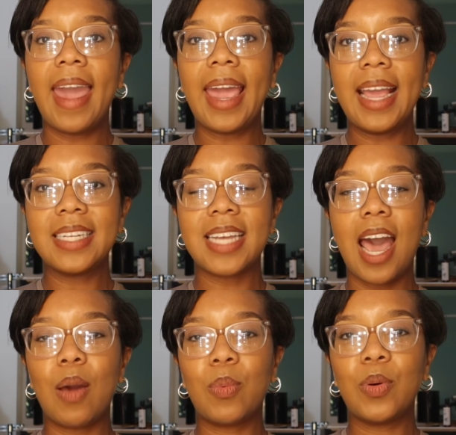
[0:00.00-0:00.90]
and
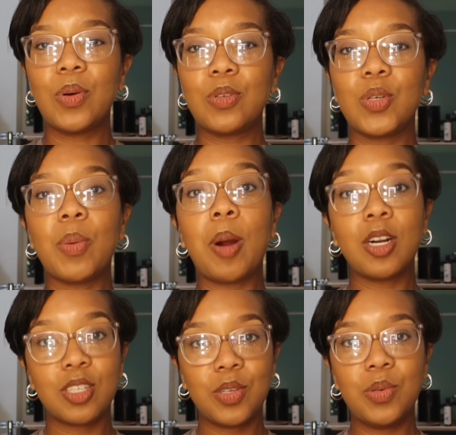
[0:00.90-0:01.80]
I will do a
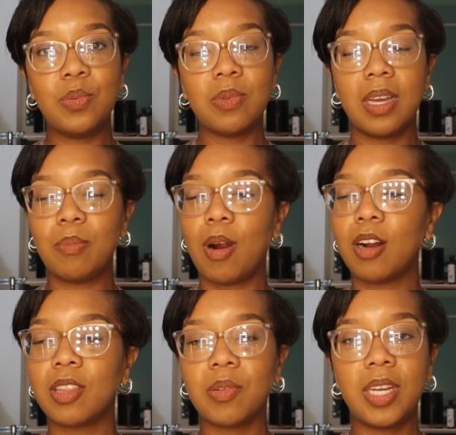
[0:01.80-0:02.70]
part 2 and
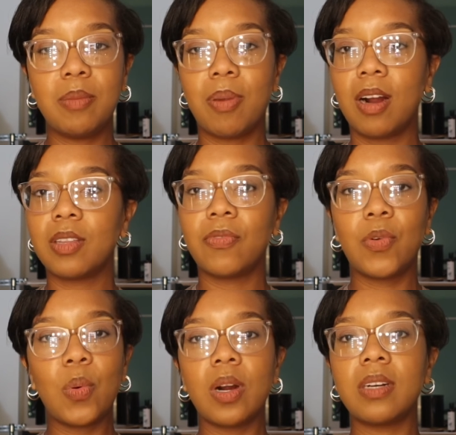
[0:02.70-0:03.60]
part 3 and part
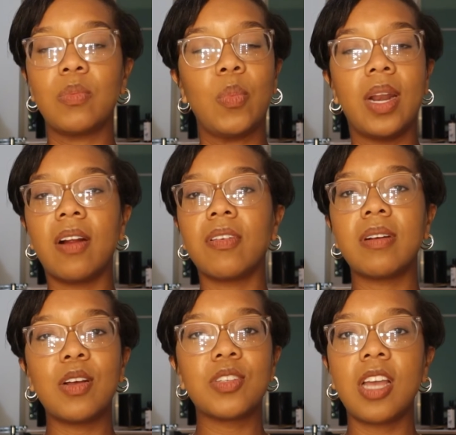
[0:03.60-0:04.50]
4 and
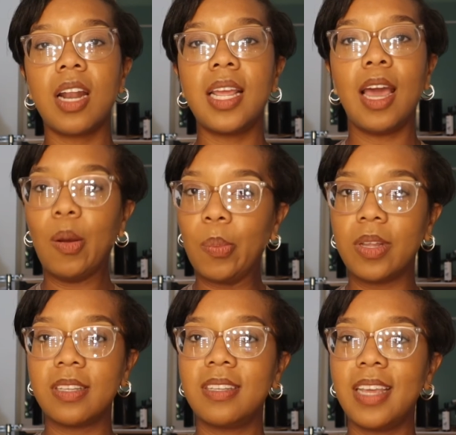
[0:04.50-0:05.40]
whatever else y'all need help
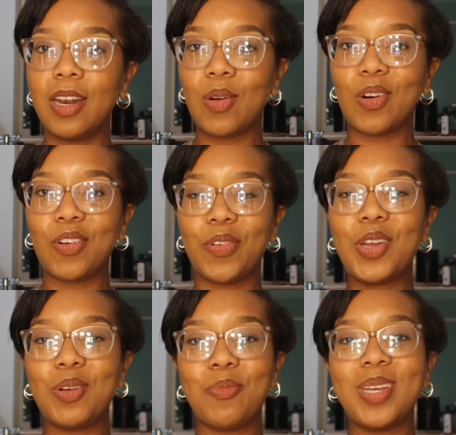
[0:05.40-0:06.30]
with in order for
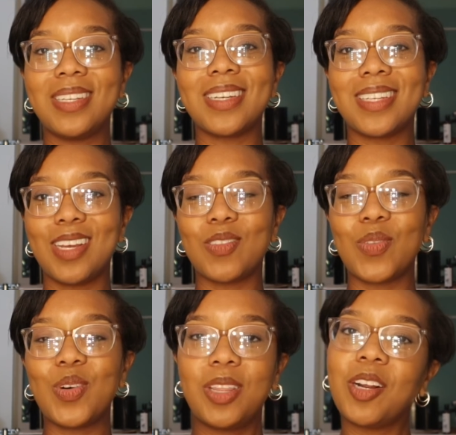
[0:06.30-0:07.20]
you to be
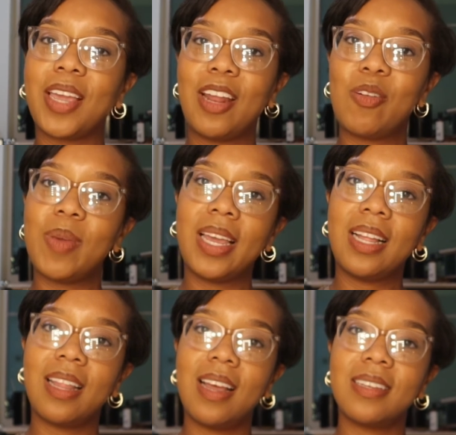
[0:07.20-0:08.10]
successful with your candle making
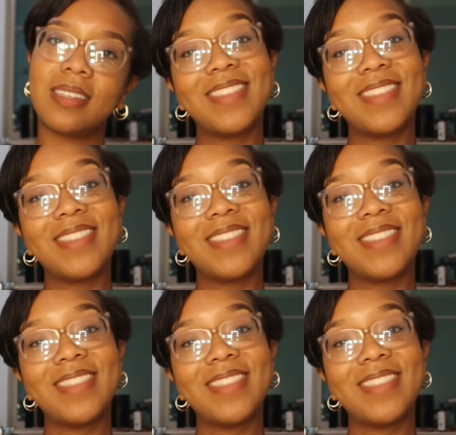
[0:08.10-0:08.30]
class.